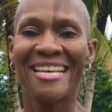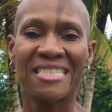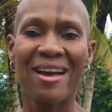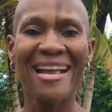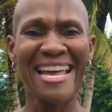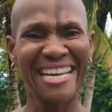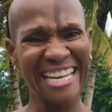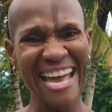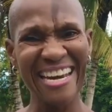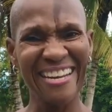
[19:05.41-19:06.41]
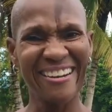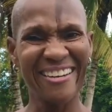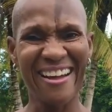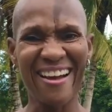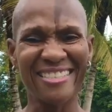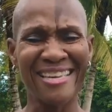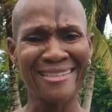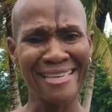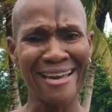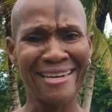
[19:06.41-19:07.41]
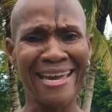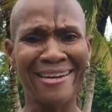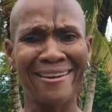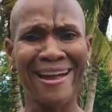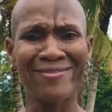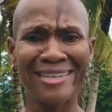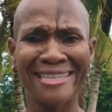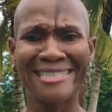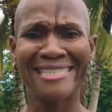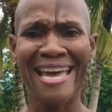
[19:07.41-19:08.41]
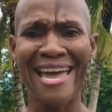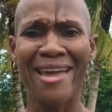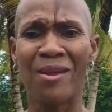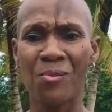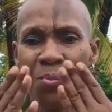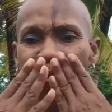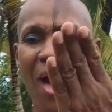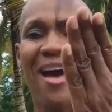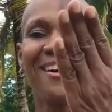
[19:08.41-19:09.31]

So I got to get out of here, y'all. Talk to y'all later. Have a good day. Mwah.